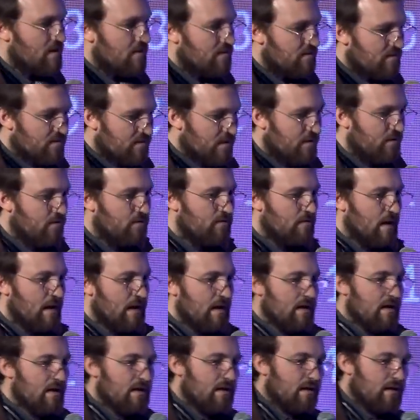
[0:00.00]
So
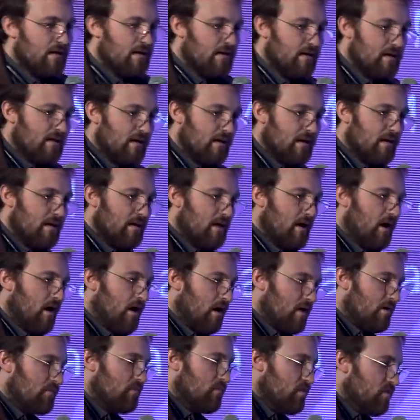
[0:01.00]

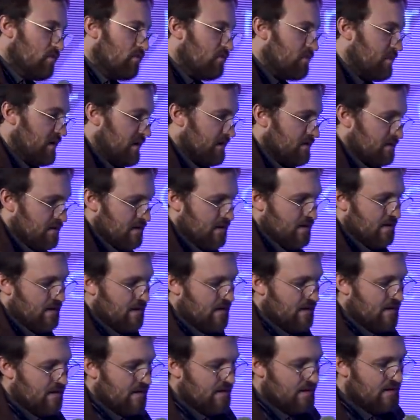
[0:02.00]
our movement
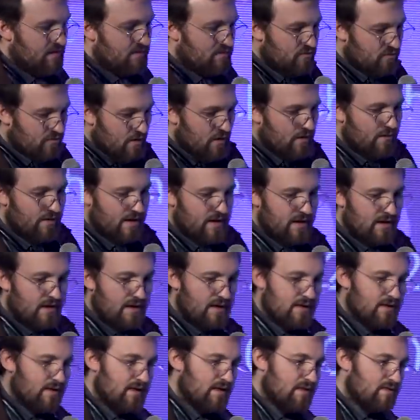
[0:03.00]
is growing,
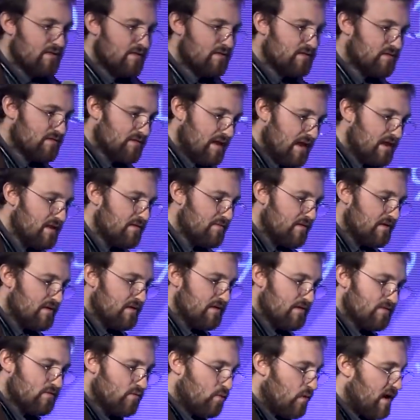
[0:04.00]
the state of it
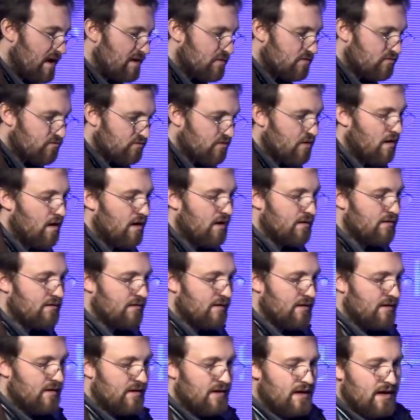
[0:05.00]
is quite strong,
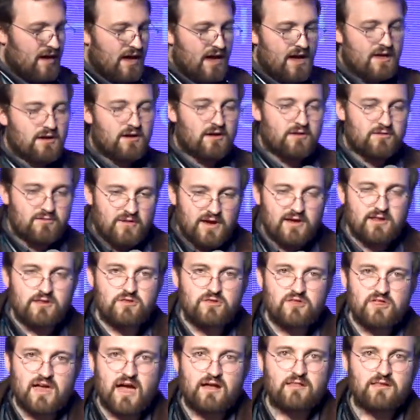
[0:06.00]
and our
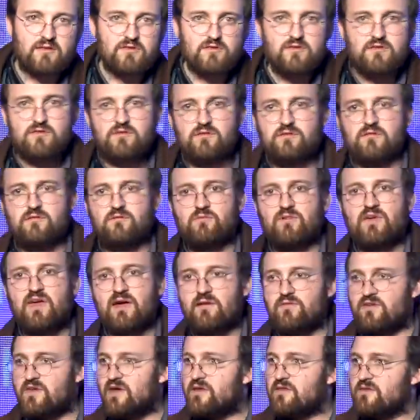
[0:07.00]
greatest challenges we
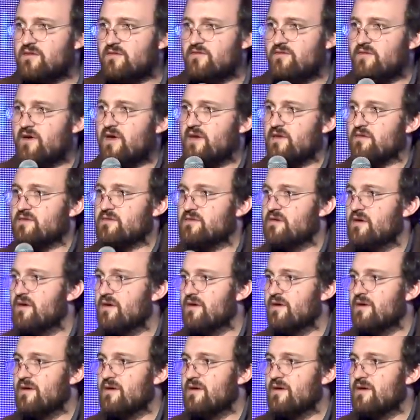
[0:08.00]
have yet to face.